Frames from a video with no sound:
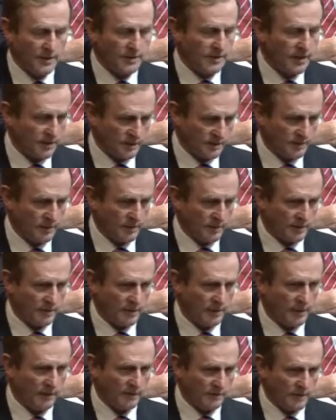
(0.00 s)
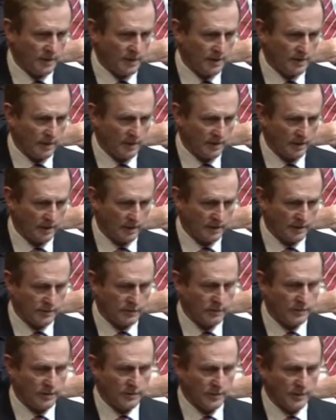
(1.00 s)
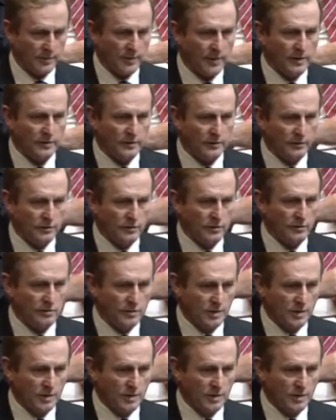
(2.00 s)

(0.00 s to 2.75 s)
assessment of medical cards, which, as I pointed out to you